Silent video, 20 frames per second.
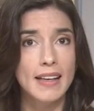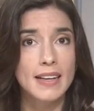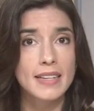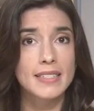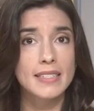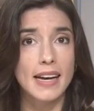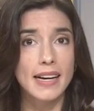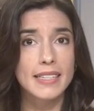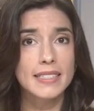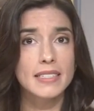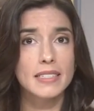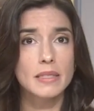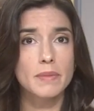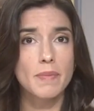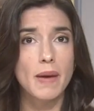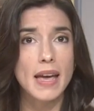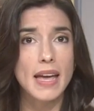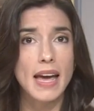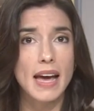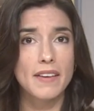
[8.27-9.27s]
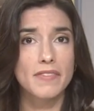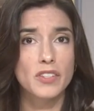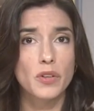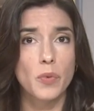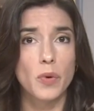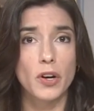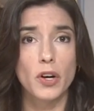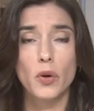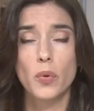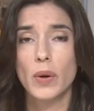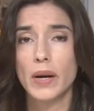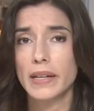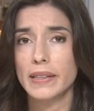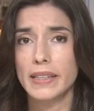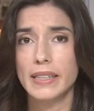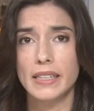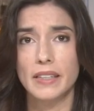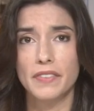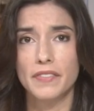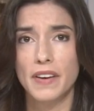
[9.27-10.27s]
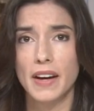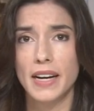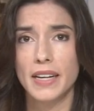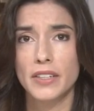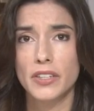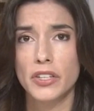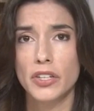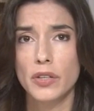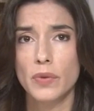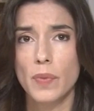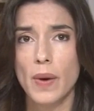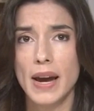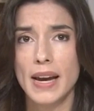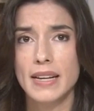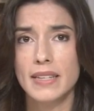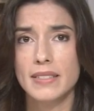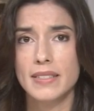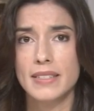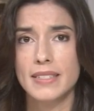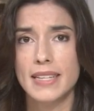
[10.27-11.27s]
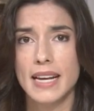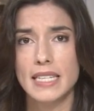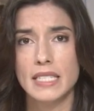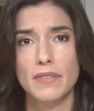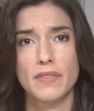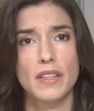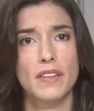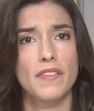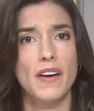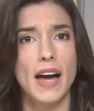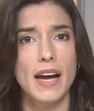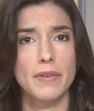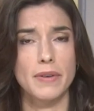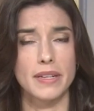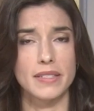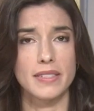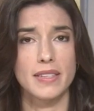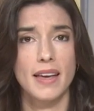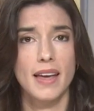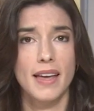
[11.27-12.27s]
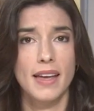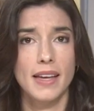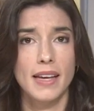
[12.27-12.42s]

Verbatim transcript: scientists may have to work quickly to find new ways to test for the virus,